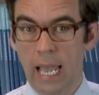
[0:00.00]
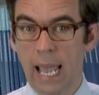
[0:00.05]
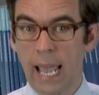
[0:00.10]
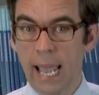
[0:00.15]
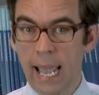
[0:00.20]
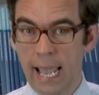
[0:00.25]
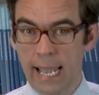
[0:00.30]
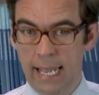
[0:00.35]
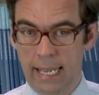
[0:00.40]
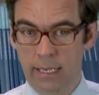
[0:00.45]

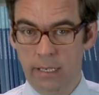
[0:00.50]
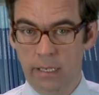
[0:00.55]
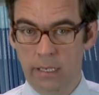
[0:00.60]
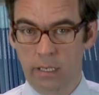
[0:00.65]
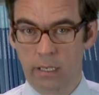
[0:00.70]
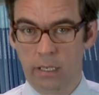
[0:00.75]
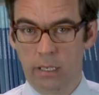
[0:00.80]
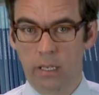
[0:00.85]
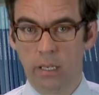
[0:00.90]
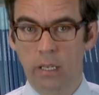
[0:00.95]
And
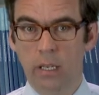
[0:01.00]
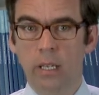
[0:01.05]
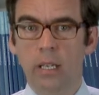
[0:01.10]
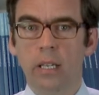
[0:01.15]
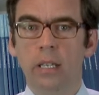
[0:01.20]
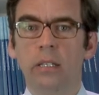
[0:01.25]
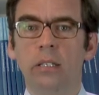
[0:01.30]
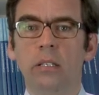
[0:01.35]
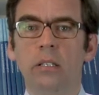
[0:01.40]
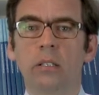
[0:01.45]

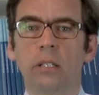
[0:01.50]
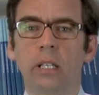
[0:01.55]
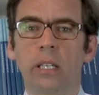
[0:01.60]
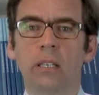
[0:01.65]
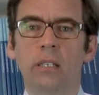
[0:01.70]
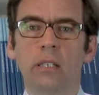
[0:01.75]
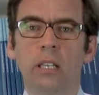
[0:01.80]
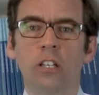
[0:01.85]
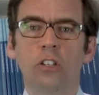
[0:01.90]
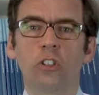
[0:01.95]
the
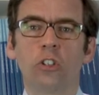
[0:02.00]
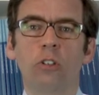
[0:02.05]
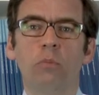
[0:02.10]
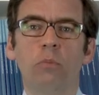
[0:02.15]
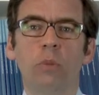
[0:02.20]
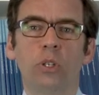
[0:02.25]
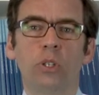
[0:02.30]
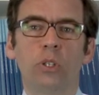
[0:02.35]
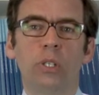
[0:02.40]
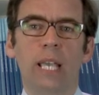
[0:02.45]
organization
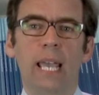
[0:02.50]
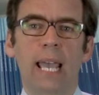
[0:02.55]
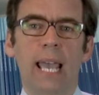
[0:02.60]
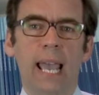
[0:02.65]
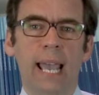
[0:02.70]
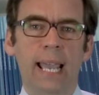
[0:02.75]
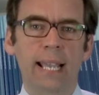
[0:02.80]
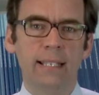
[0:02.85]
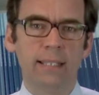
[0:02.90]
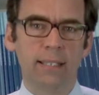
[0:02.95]
must
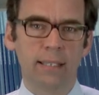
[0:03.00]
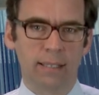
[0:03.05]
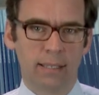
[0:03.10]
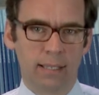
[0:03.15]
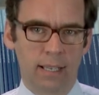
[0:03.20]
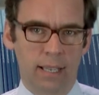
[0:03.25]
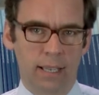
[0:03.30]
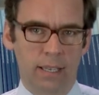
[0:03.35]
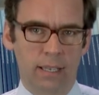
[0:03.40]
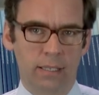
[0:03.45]

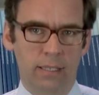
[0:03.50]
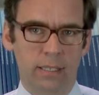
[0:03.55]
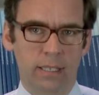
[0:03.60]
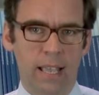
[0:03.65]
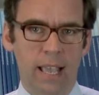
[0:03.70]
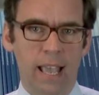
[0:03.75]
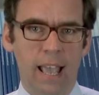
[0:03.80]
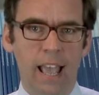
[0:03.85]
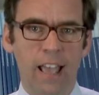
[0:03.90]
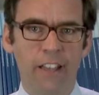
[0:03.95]
exercise
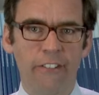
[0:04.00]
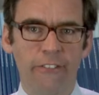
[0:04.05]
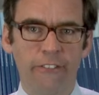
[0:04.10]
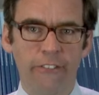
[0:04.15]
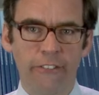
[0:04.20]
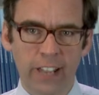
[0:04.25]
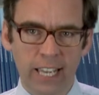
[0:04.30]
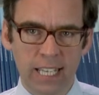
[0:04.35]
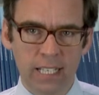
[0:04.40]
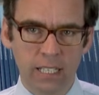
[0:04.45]

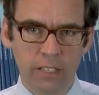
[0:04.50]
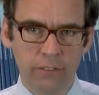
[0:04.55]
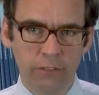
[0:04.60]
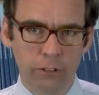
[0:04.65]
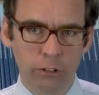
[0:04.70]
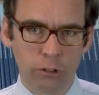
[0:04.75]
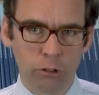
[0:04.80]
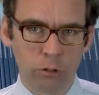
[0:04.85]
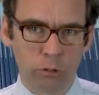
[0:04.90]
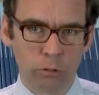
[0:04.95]
effective
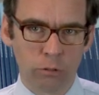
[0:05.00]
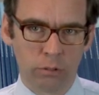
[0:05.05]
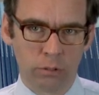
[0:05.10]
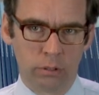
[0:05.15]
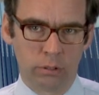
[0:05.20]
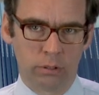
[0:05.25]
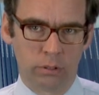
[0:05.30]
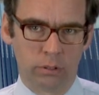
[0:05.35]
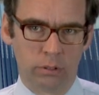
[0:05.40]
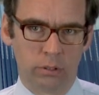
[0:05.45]

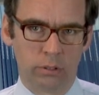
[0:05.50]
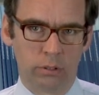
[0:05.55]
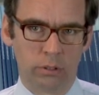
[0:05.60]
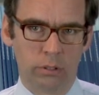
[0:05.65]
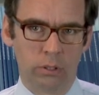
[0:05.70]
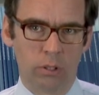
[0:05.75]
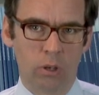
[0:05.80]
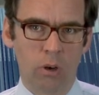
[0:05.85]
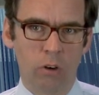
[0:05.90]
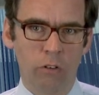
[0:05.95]
control
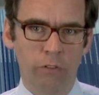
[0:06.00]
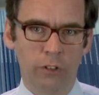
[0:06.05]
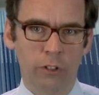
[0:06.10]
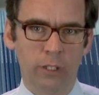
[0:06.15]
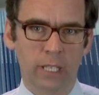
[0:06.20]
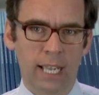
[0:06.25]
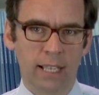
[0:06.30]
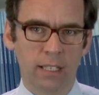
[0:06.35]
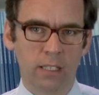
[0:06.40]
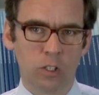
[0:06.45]
over
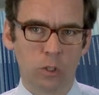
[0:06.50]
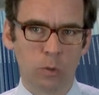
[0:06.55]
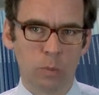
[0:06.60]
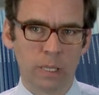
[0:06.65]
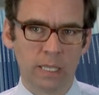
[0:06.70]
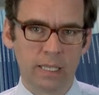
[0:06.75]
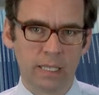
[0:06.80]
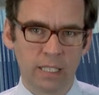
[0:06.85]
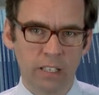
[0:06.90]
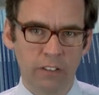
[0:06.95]
that
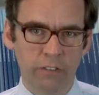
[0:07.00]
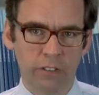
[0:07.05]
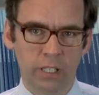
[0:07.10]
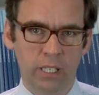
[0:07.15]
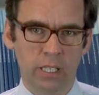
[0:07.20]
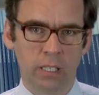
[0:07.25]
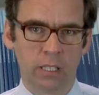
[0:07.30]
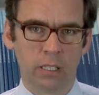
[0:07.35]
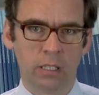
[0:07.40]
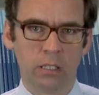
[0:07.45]

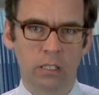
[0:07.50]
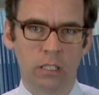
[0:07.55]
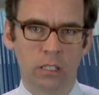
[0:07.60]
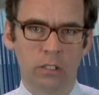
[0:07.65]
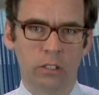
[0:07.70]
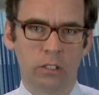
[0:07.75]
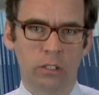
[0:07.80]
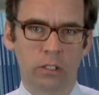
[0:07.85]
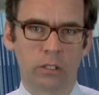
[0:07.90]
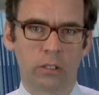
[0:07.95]
specific
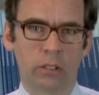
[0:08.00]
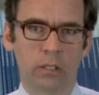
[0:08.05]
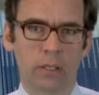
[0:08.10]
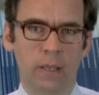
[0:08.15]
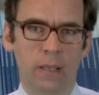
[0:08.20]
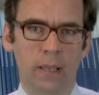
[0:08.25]
conduct.